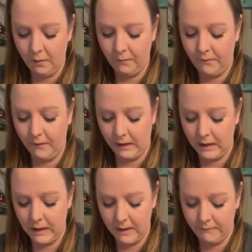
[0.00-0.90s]

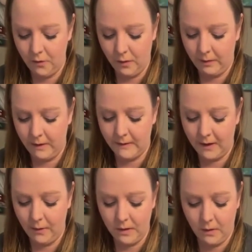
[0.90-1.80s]
hopefully, if you want to
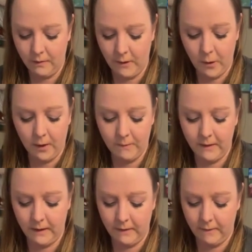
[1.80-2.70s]
paint that one, you already
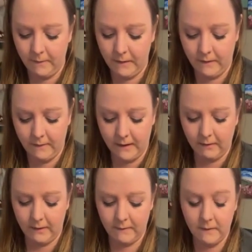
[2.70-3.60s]
grab tickets because
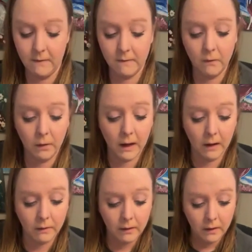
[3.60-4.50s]
that class is sold
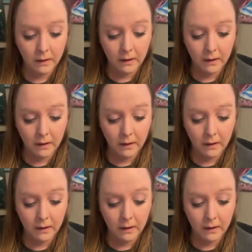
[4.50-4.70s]
out.